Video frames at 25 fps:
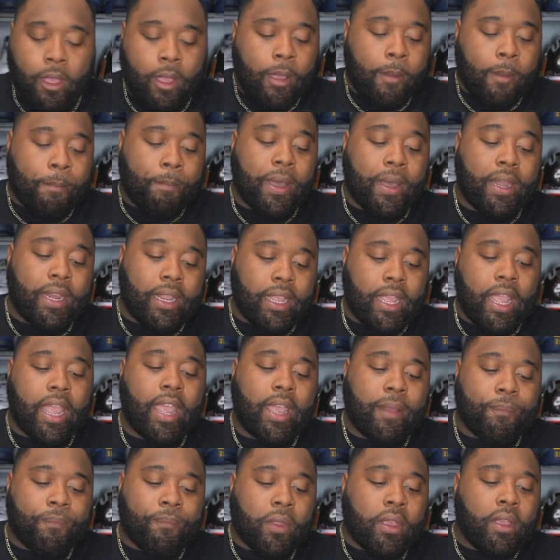But
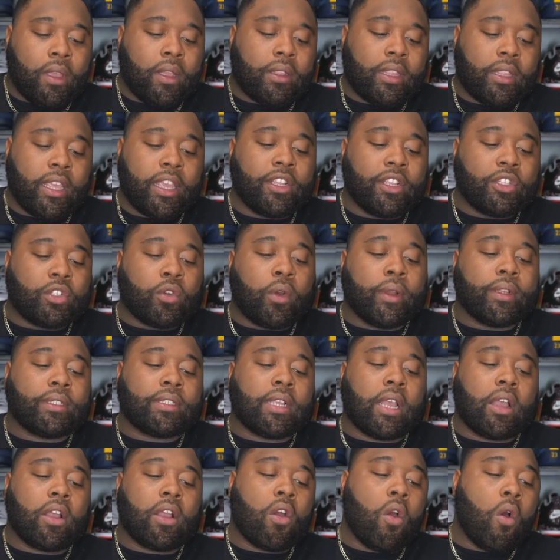again, these joints
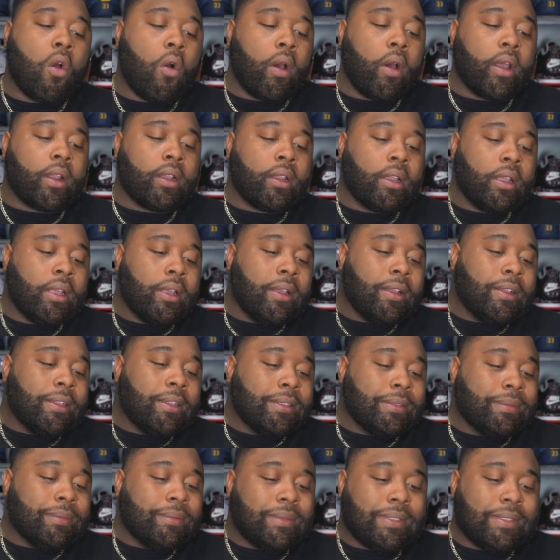are going
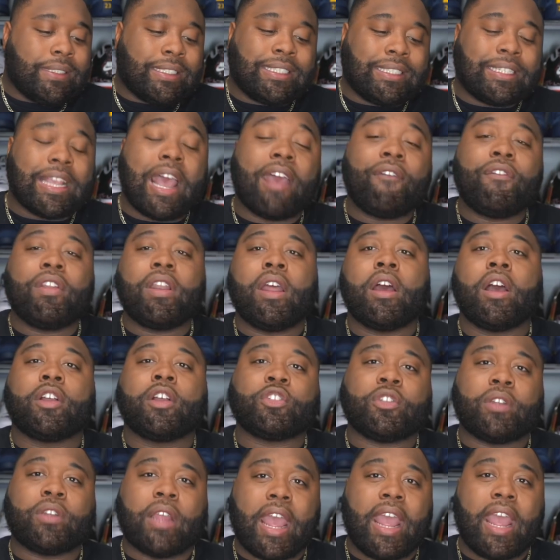seven
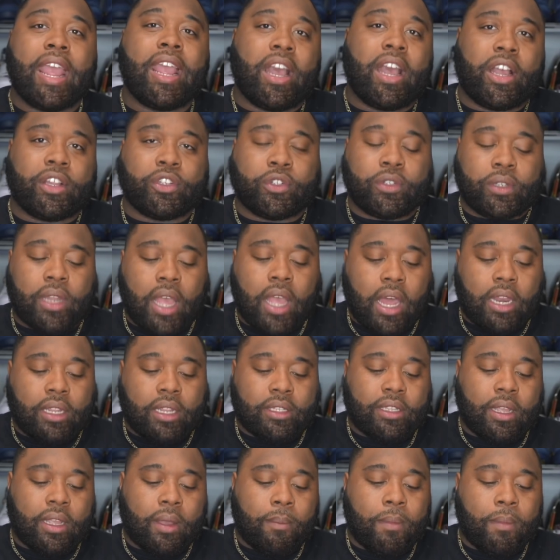hundred dollars, eight hundred
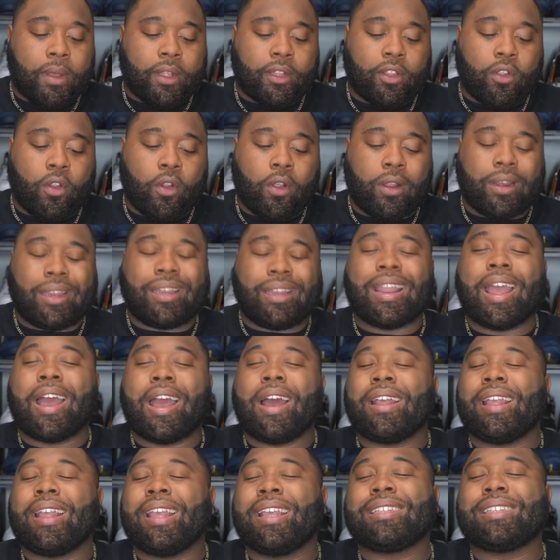dollars a month early. Now,
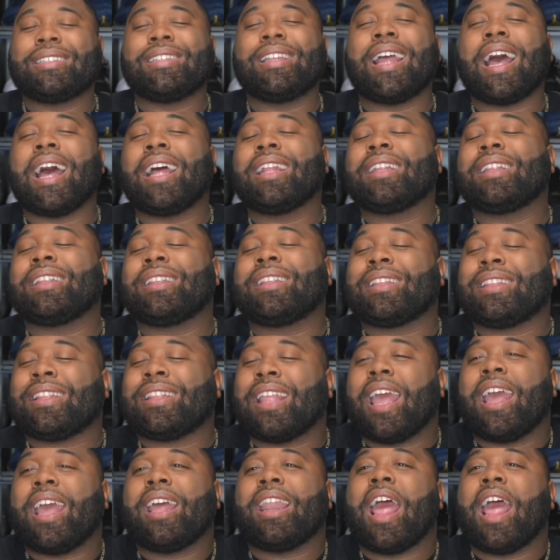it's not
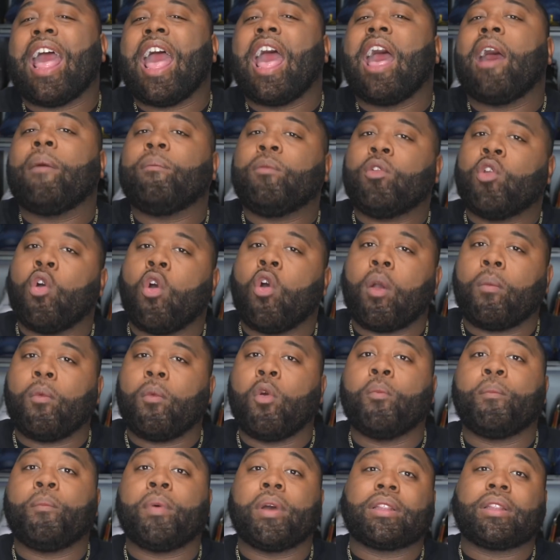that abnormal,
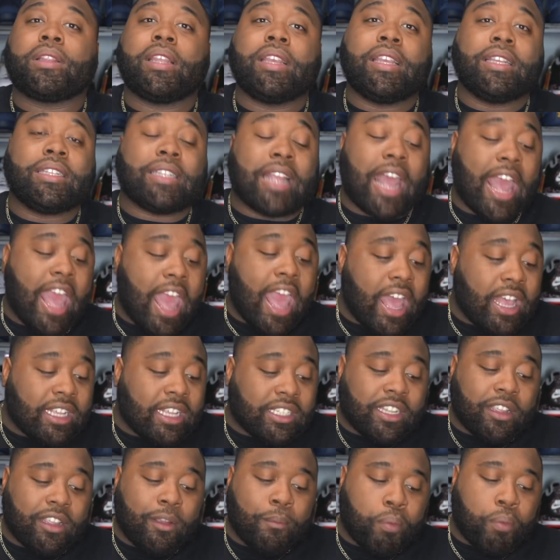but these
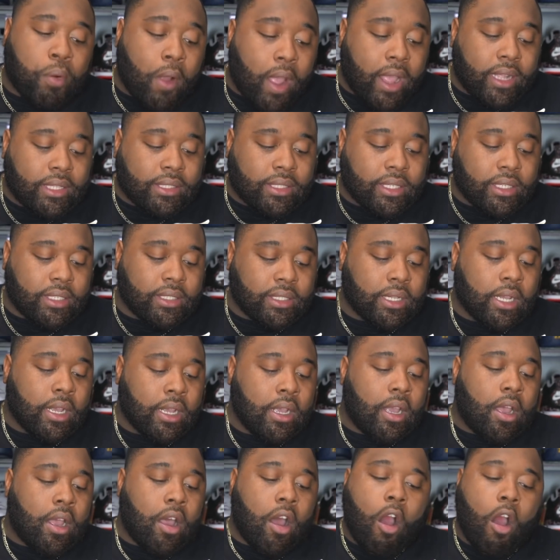asking prices
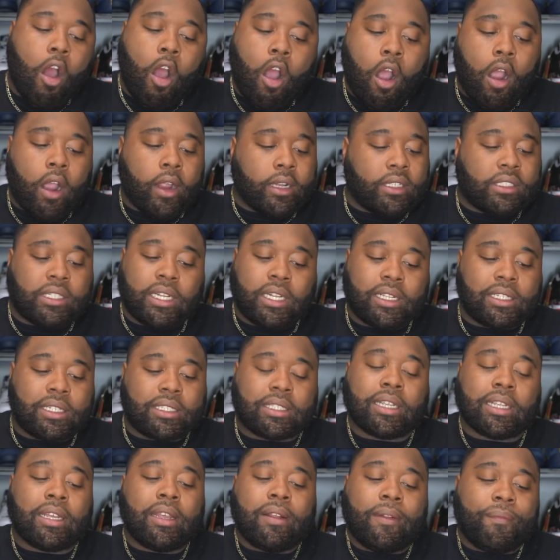are
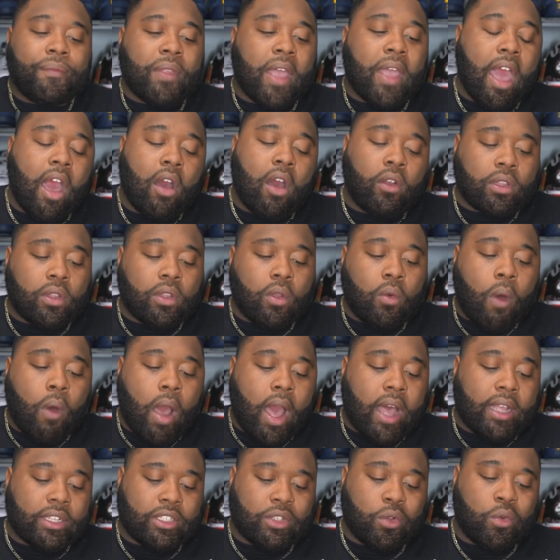just out the
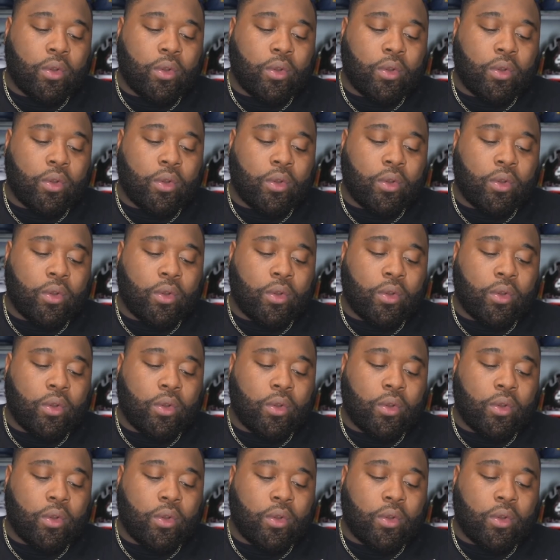wazoo.